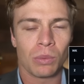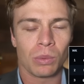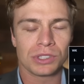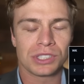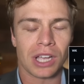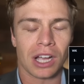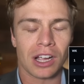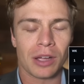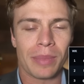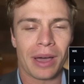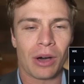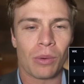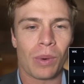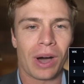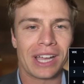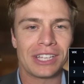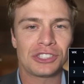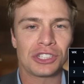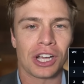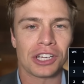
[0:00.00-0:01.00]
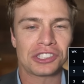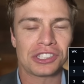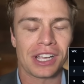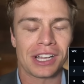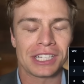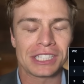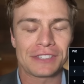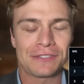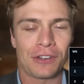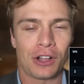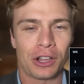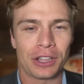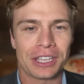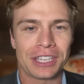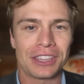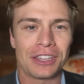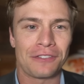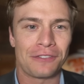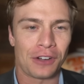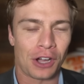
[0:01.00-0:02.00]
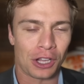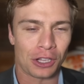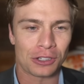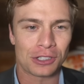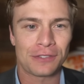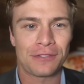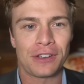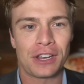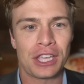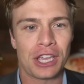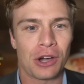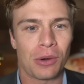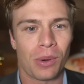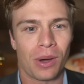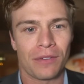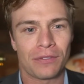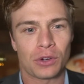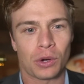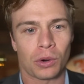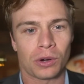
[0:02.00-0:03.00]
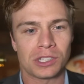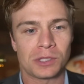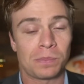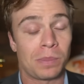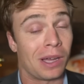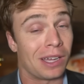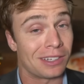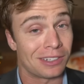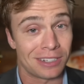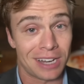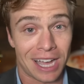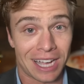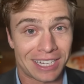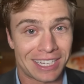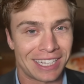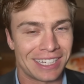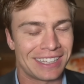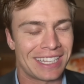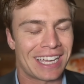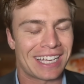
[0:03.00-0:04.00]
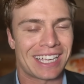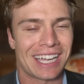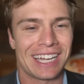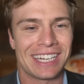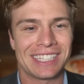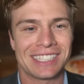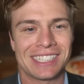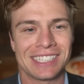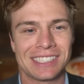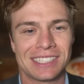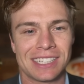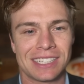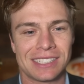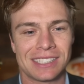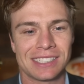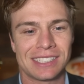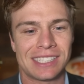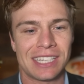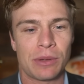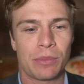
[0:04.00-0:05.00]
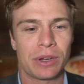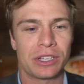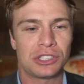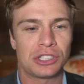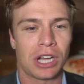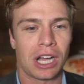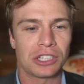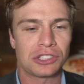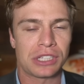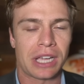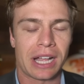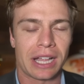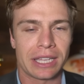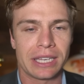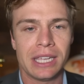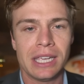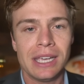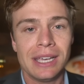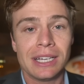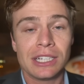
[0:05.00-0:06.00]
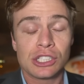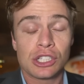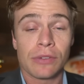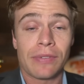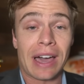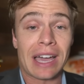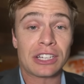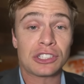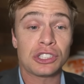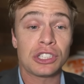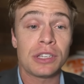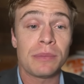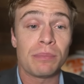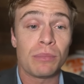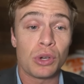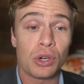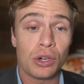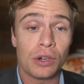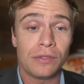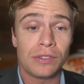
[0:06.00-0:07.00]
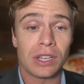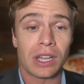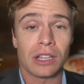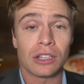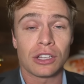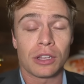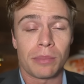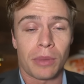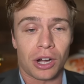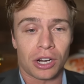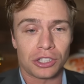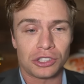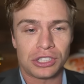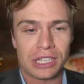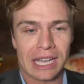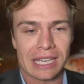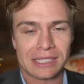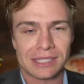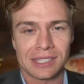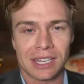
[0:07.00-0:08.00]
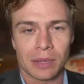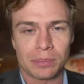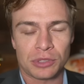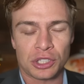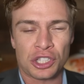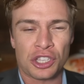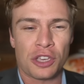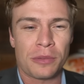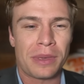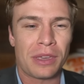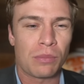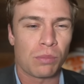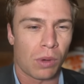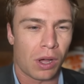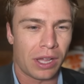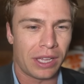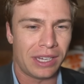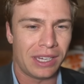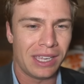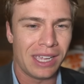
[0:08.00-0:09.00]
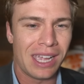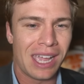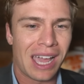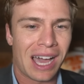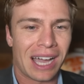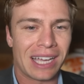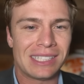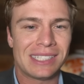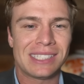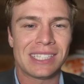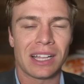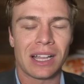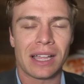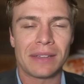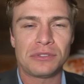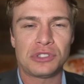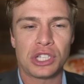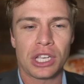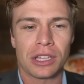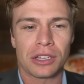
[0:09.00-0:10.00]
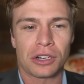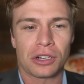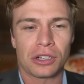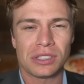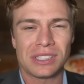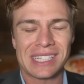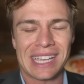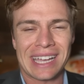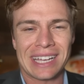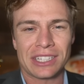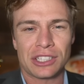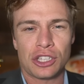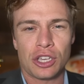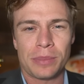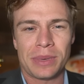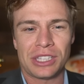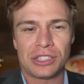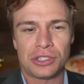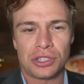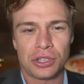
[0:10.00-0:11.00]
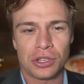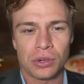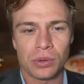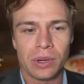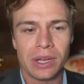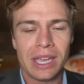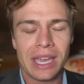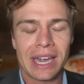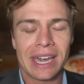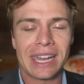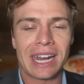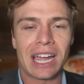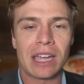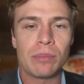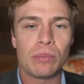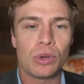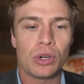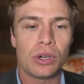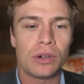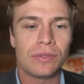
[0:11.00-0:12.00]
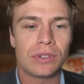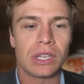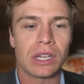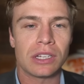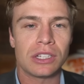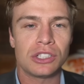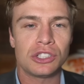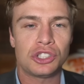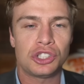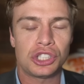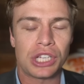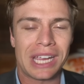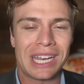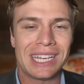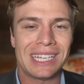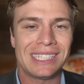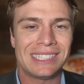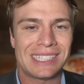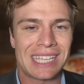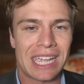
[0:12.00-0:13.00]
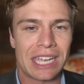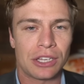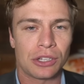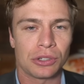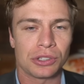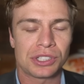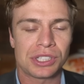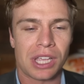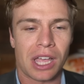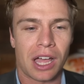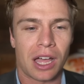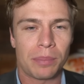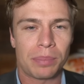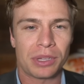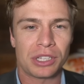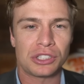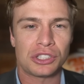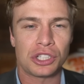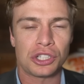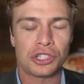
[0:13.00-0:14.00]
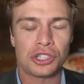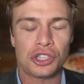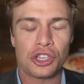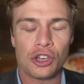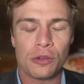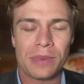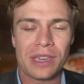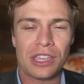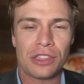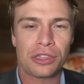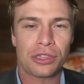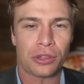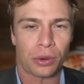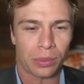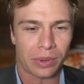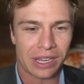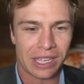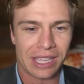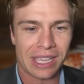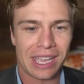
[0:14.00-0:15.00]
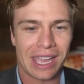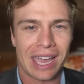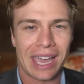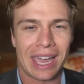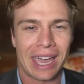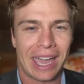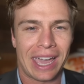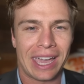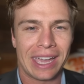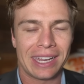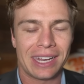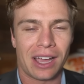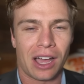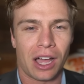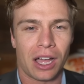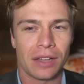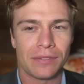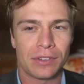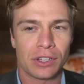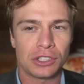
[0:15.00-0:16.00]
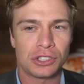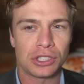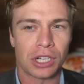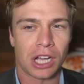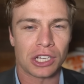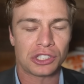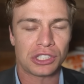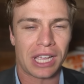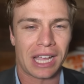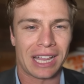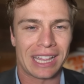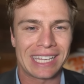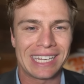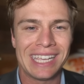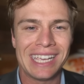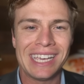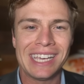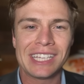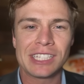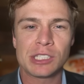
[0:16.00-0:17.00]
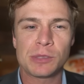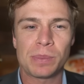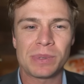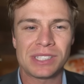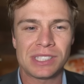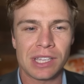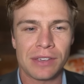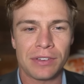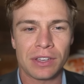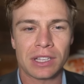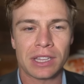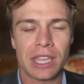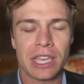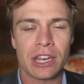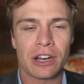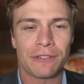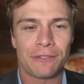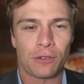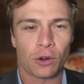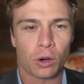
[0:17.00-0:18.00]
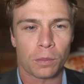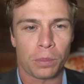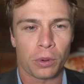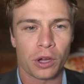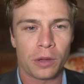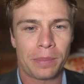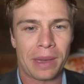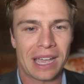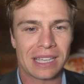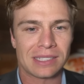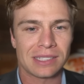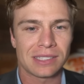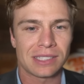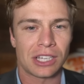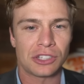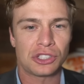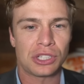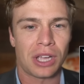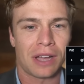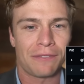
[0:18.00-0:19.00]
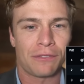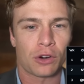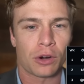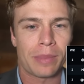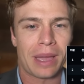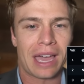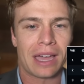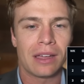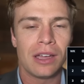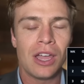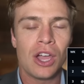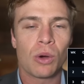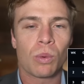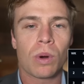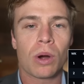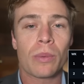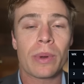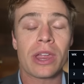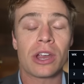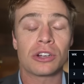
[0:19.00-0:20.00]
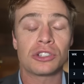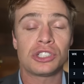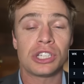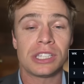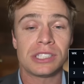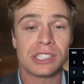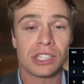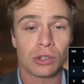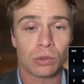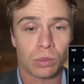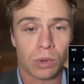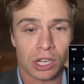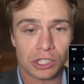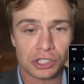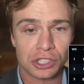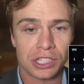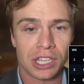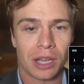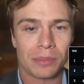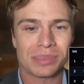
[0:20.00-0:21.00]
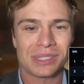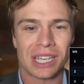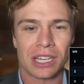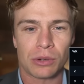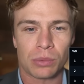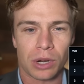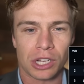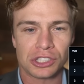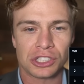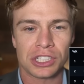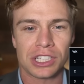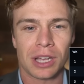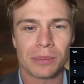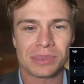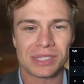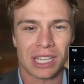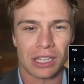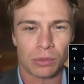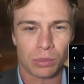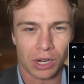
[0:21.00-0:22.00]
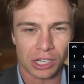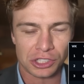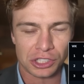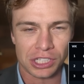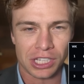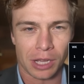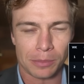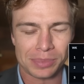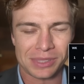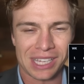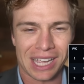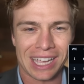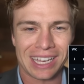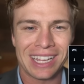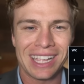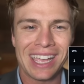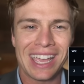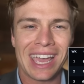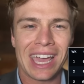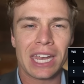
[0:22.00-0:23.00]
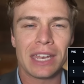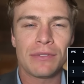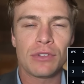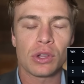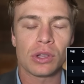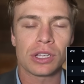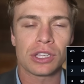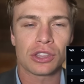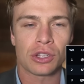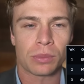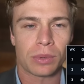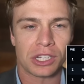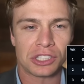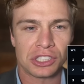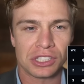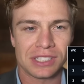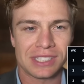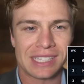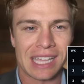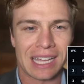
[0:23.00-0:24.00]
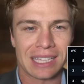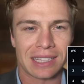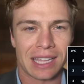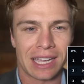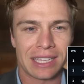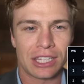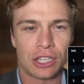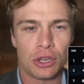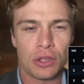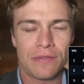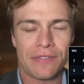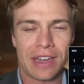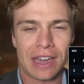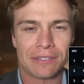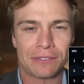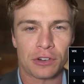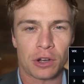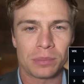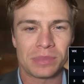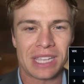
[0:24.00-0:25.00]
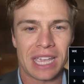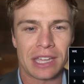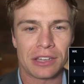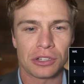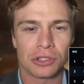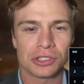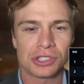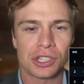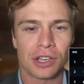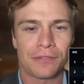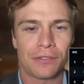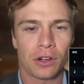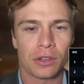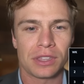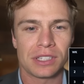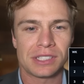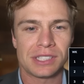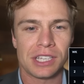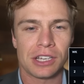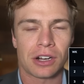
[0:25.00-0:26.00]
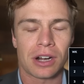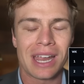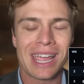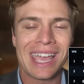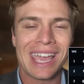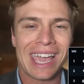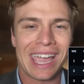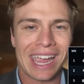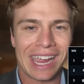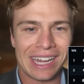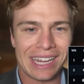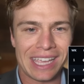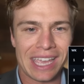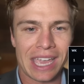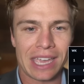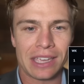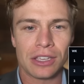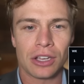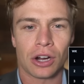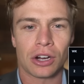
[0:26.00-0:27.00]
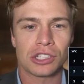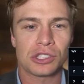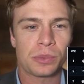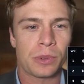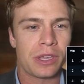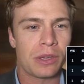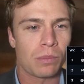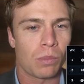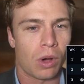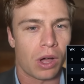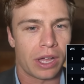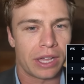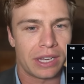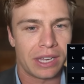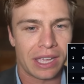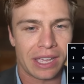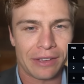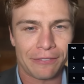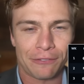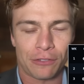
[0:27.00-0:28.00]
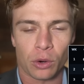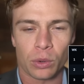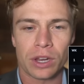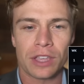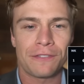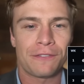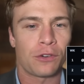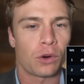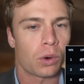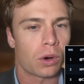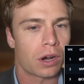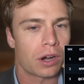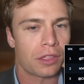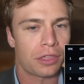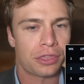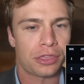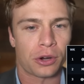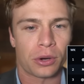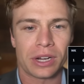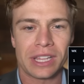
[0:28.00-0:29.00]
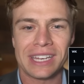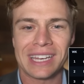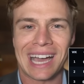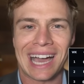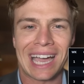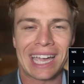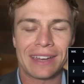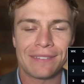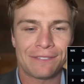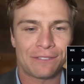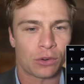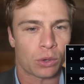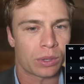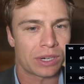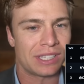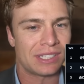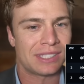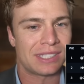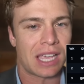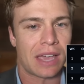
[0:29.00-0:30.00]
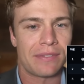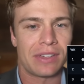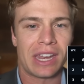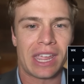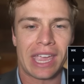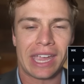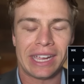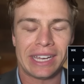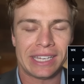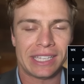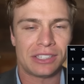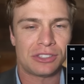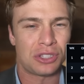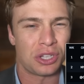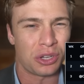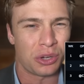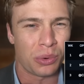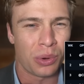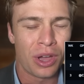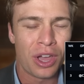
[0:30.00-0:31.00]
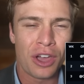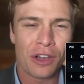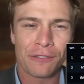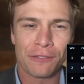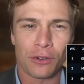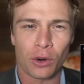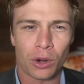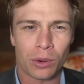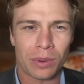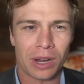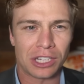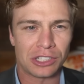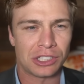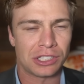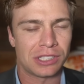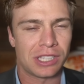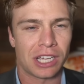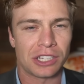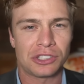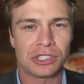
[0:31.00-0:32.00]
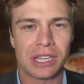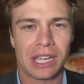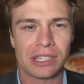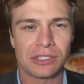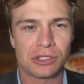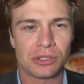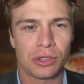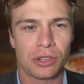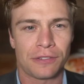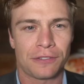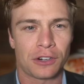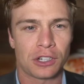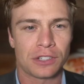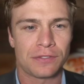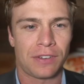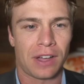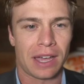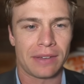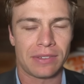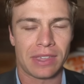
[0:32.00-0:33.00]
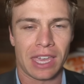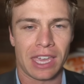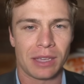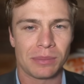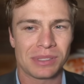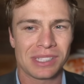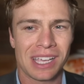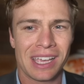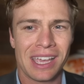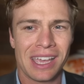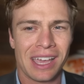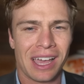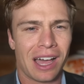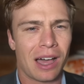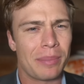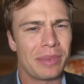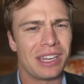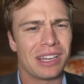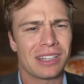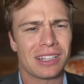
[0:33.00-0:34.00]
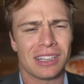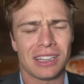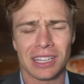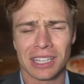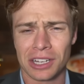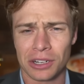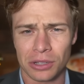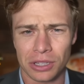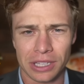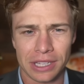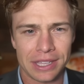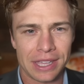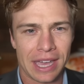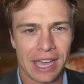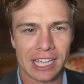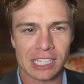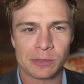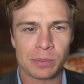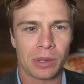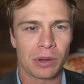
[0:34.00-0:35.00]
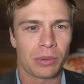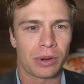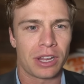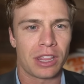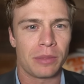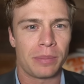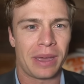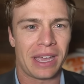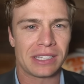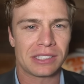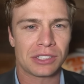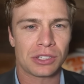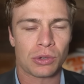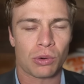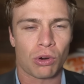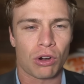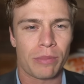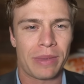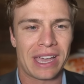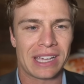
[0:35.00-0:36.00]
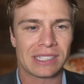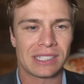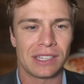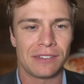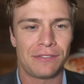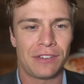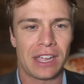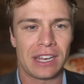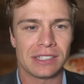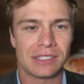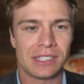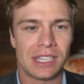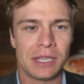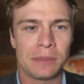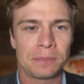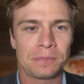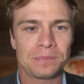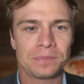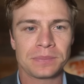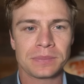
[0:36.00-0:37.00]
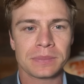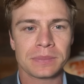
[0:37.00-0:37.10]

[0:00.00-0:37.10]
We'll talk about why Josh Allen's falling in the fallers video, of course, but you're not getting that kind of consistency with Josh Allen. So I've actually moved Lamar Jackson up to QB1. I still have Jalen Hurts at QB2, and I moved Jaden Daniels up to QB3 ahead of Josh Allen, specifically in a 4-point passing touchdown format where we are chasing rushing upside, rushing upside, rushing upside. And if you look at the rushing stat line that you've had from Daniels so far this year, 88 yards week 1, 44, 39, 47, 82, 4 rushing touchdowns through the first 5 games. I mean, clearly has been one of the best quarterbacks in fantasy.